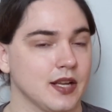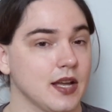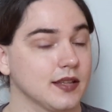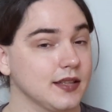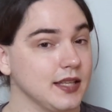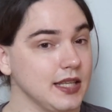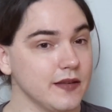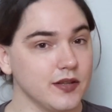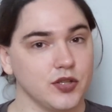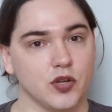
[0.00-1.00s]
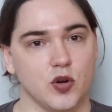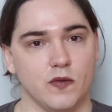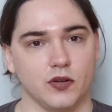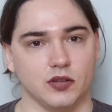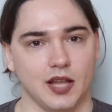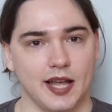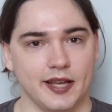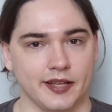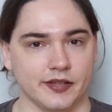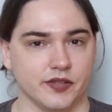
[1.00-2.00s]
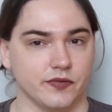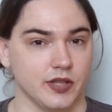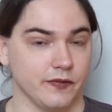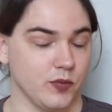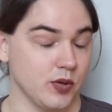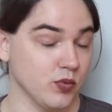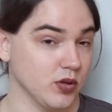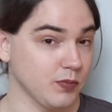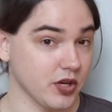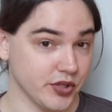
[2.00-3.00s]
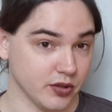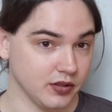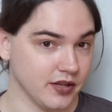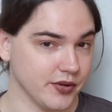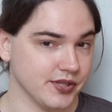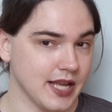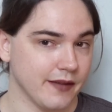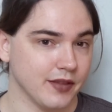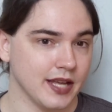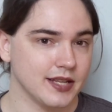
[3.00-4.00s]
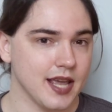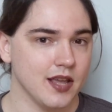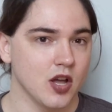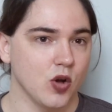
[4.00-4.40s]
that they even took over lines if we were particularly understaffed that day